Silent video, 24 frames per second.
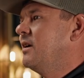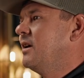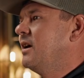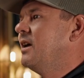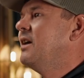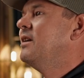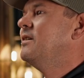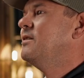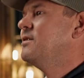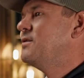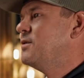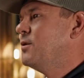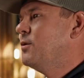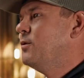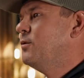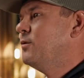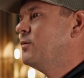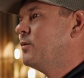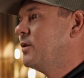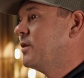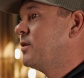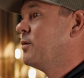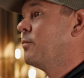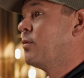in
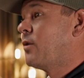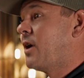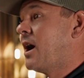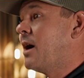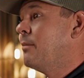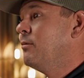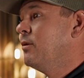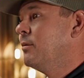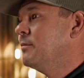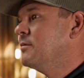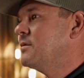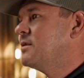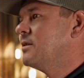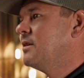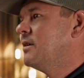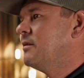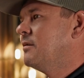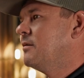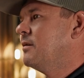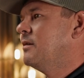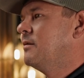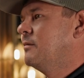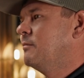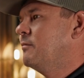tune with the problems,
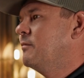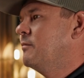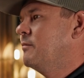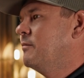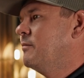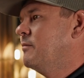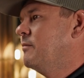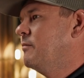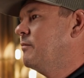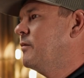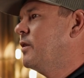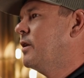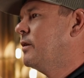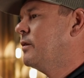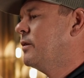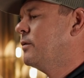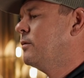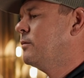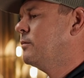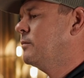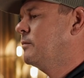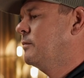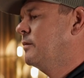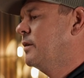the the, the
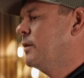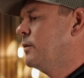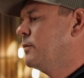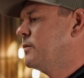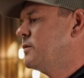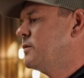little little